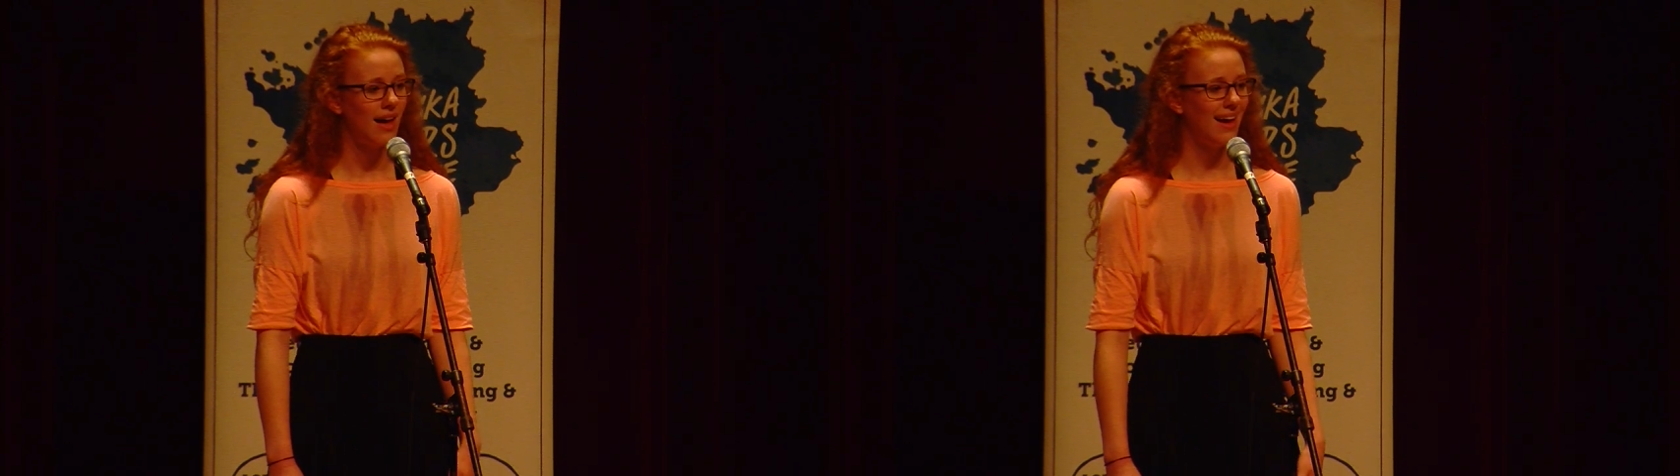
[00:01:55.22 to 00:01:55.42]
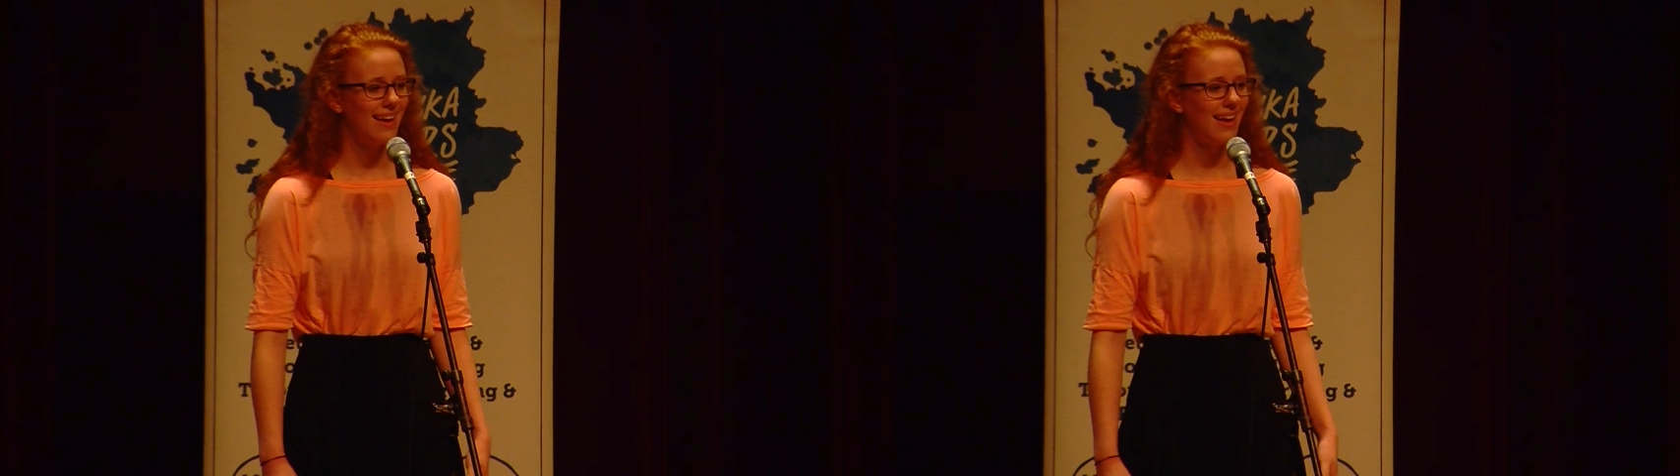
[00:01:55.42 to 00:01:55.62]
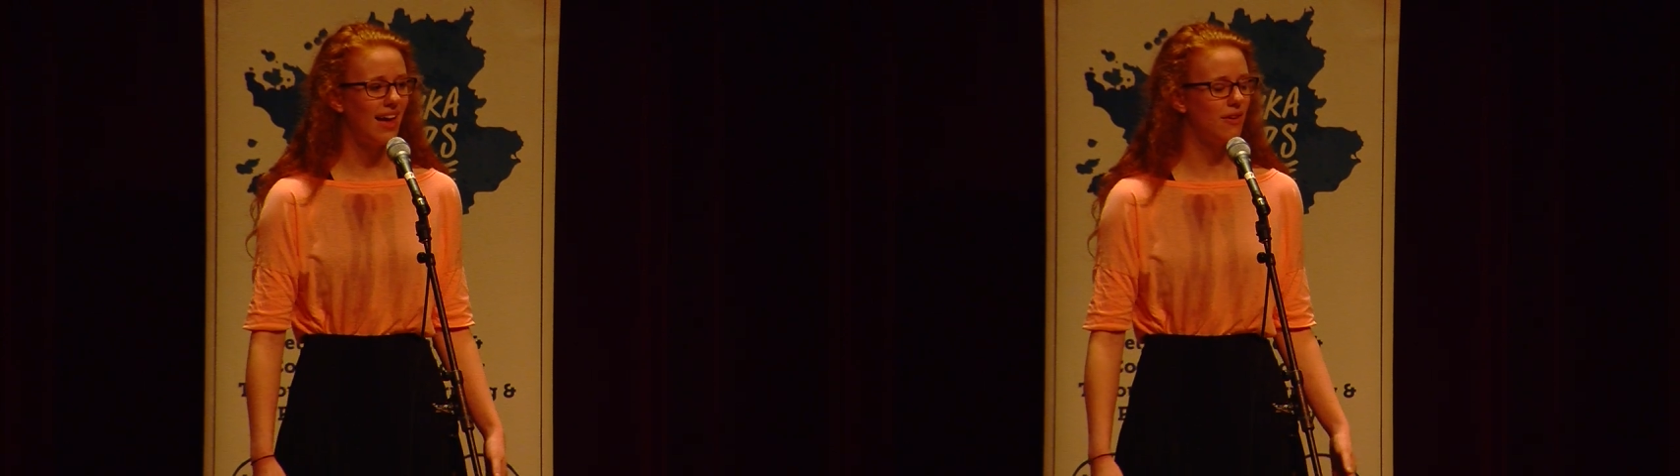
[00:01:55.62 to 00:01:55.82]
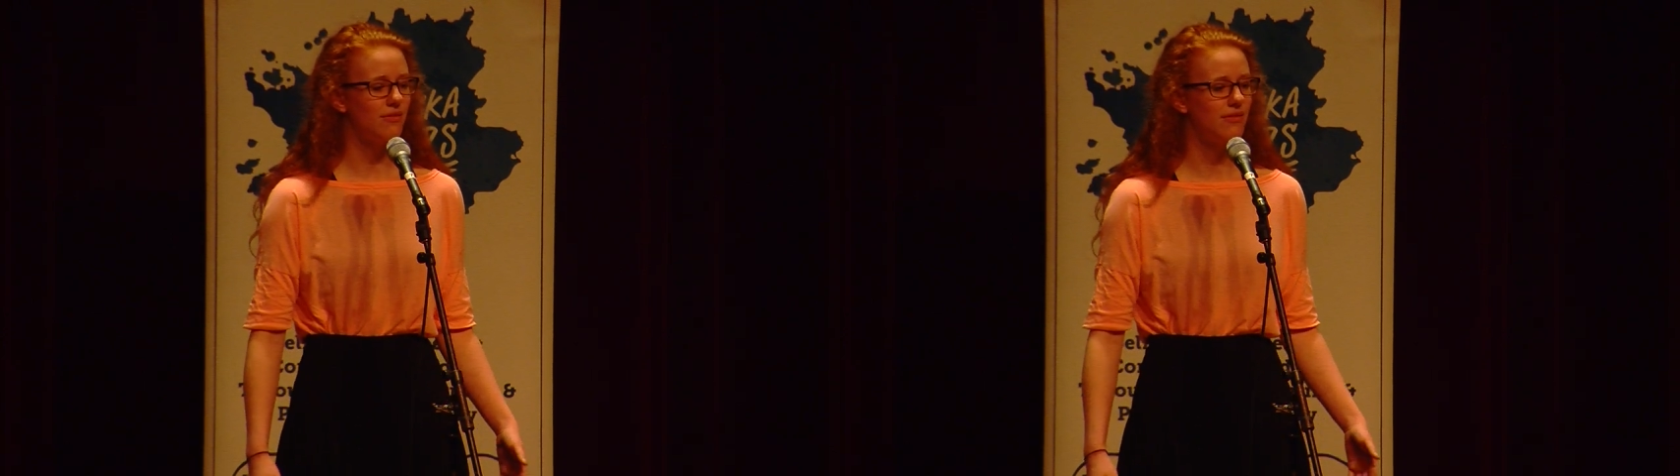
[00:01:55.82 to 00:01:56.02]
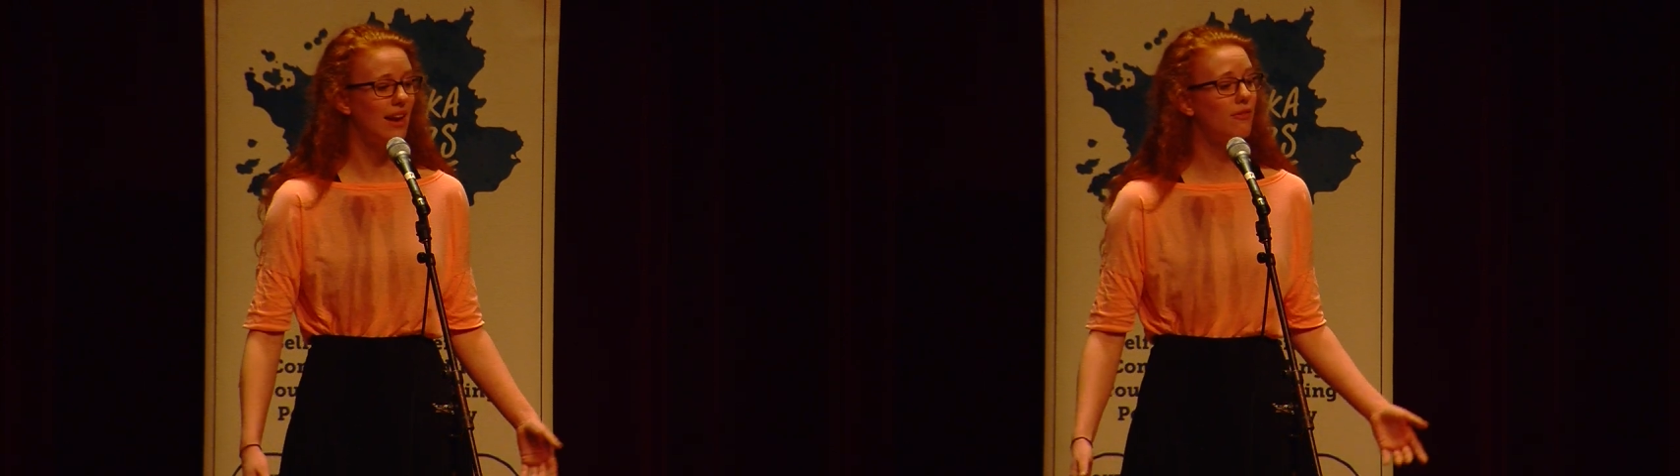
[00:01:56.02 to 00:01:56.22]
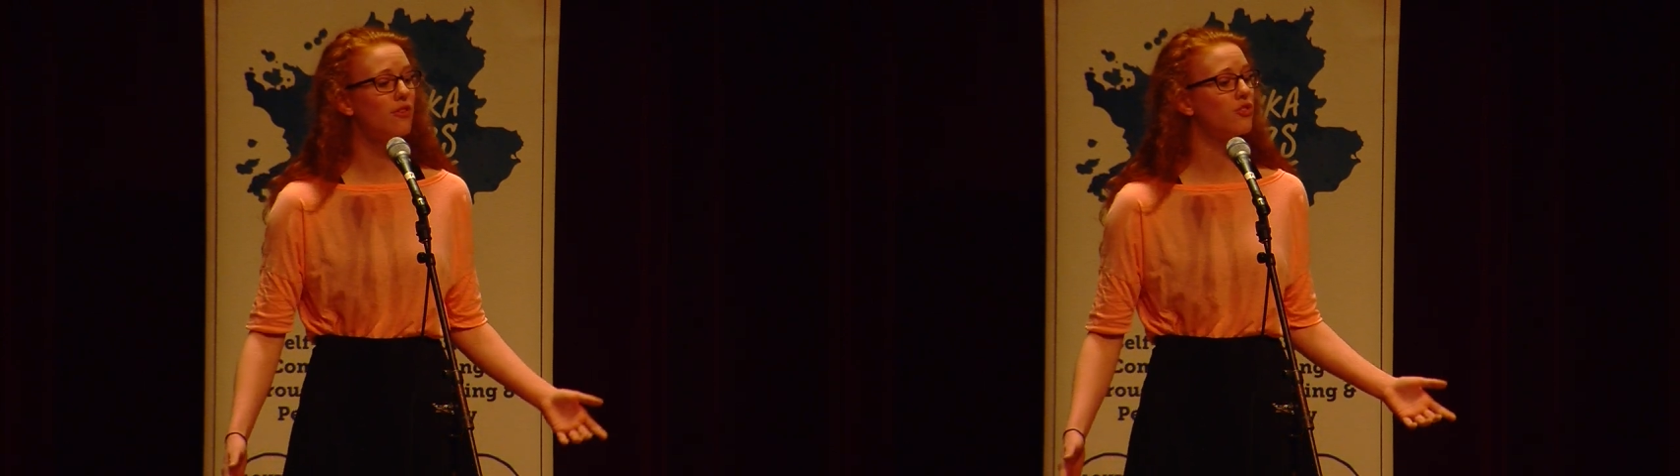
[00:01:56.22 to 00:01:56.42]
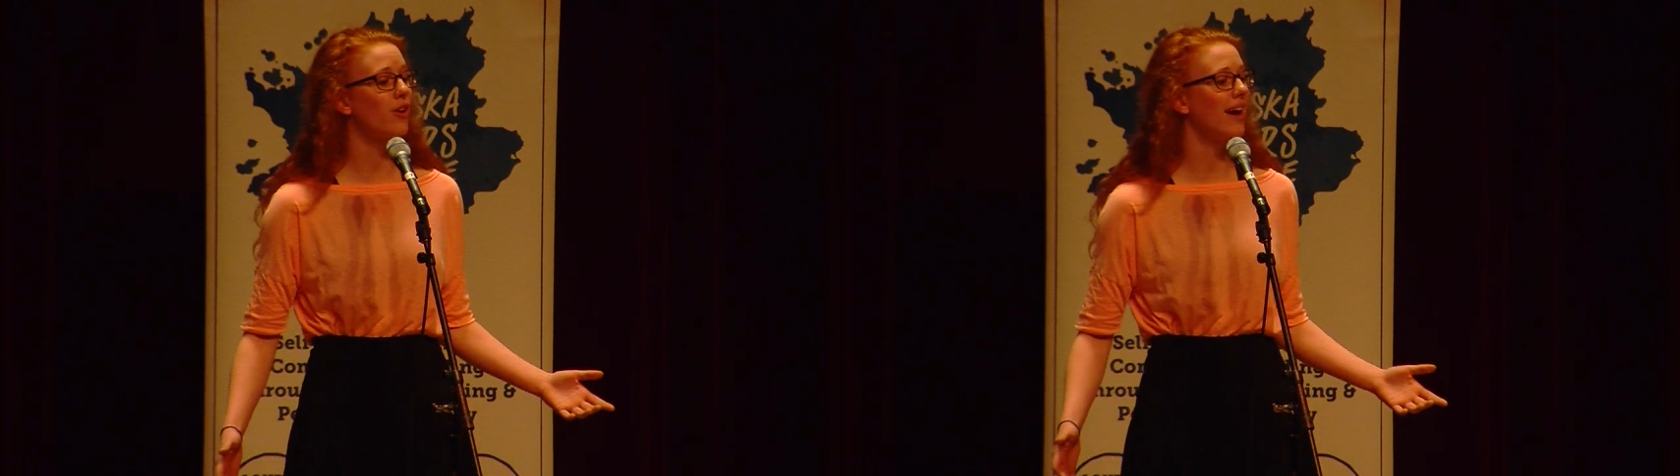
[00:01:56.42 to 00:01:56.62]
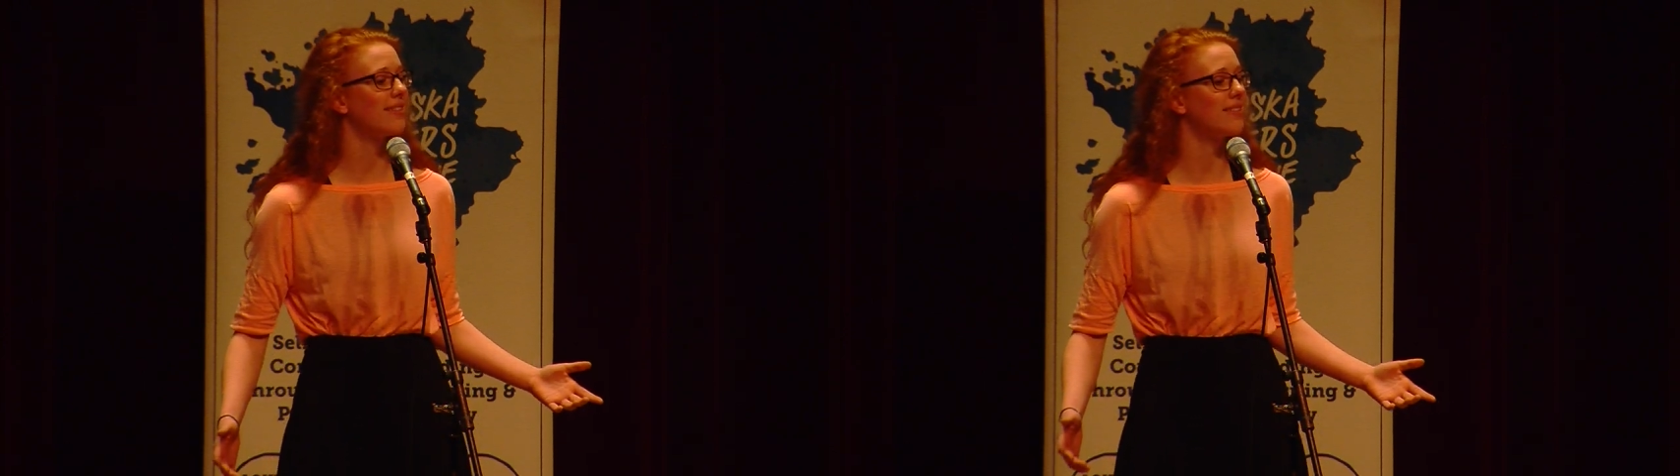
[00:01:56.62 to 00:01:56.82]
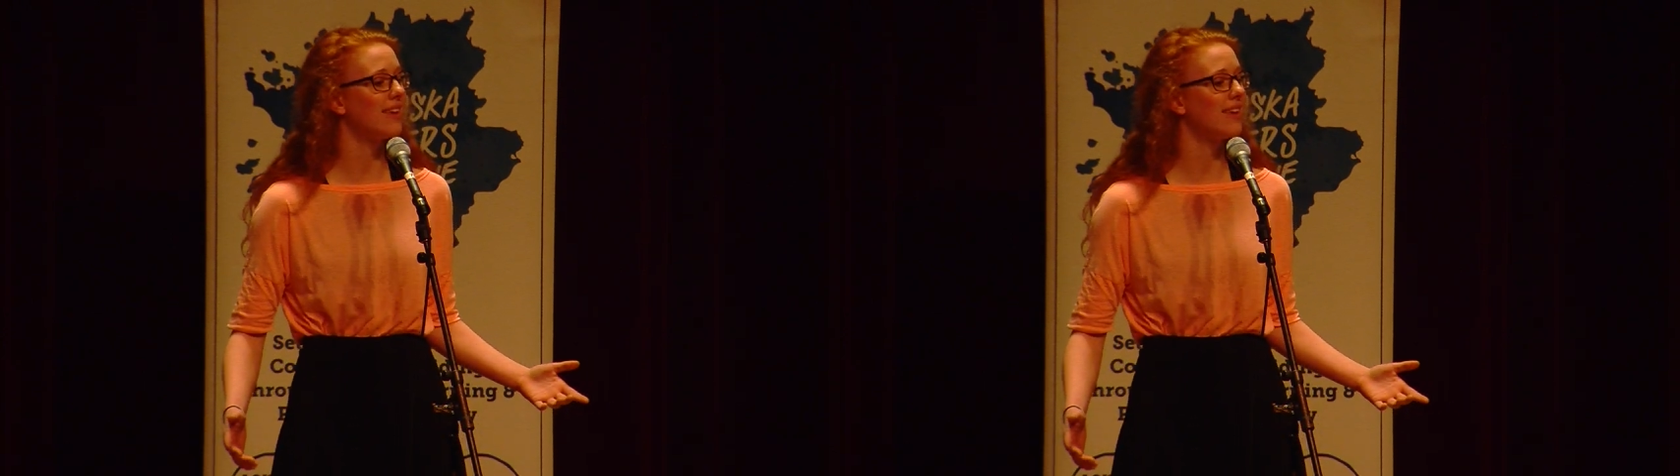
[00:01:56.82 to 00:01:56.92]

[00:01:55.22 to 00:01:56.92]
I have never tried to